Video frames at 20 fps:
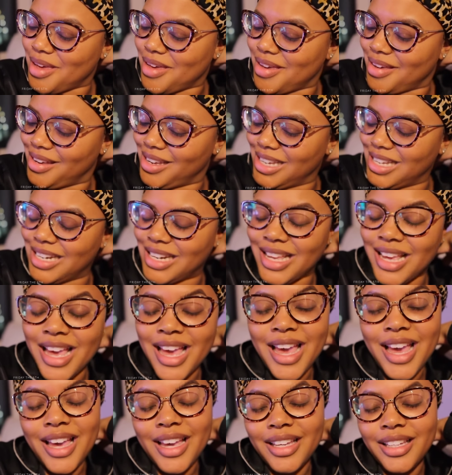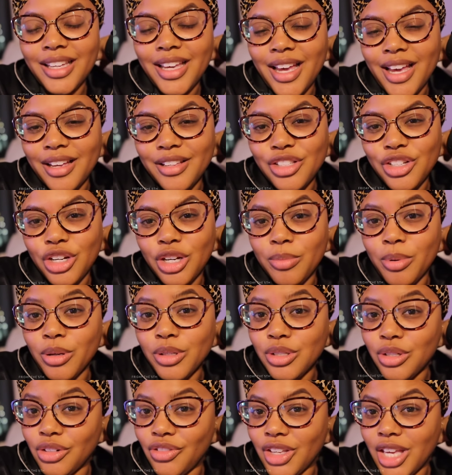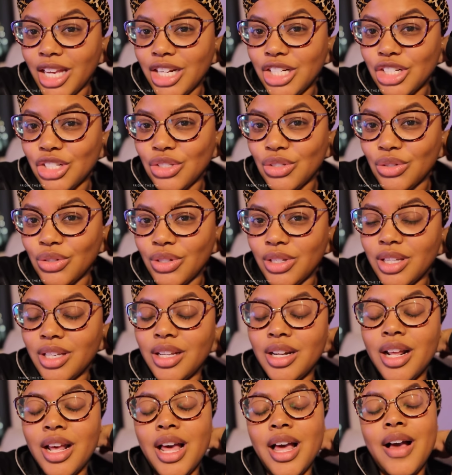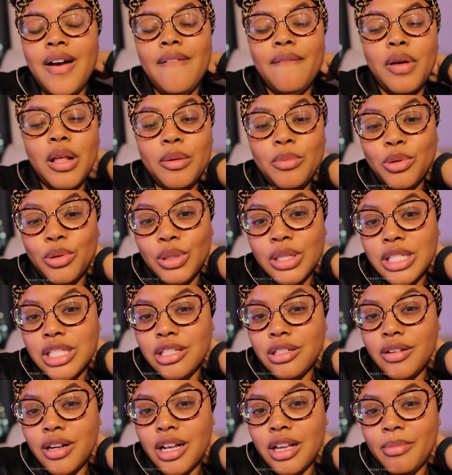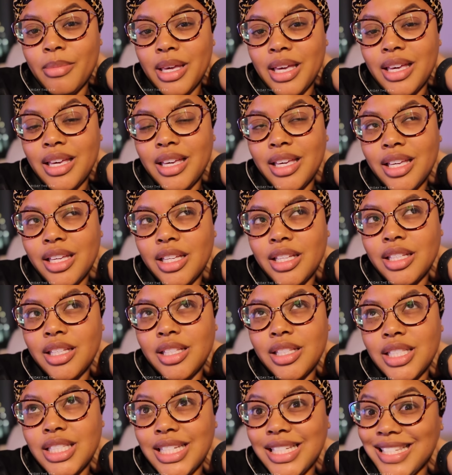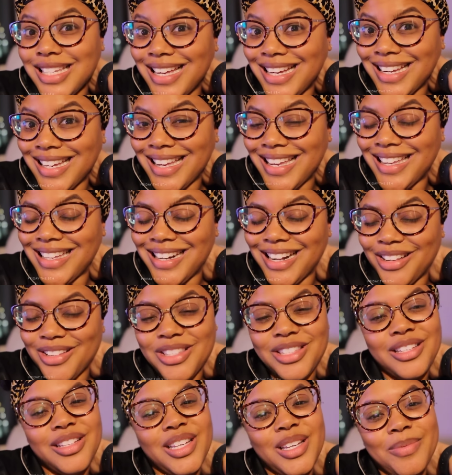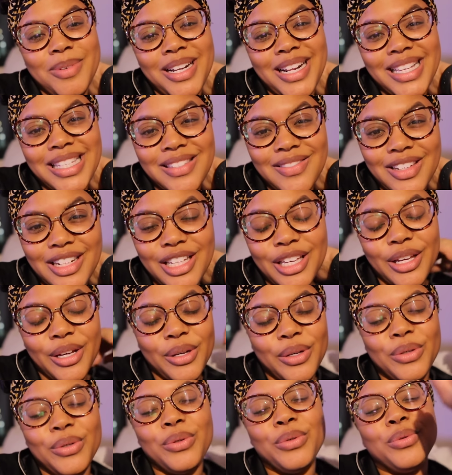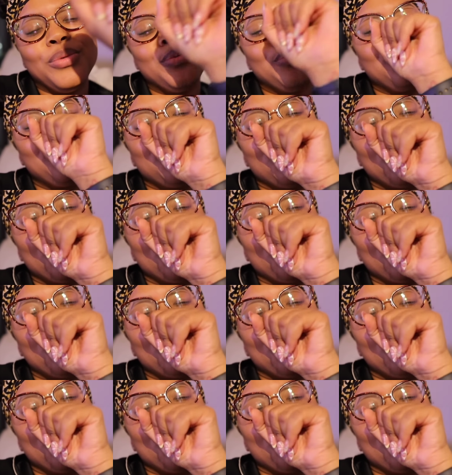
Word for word: And yeah, turn your post notifications on. Follow me on Instagram and TikTok. And I'll see you in my next video.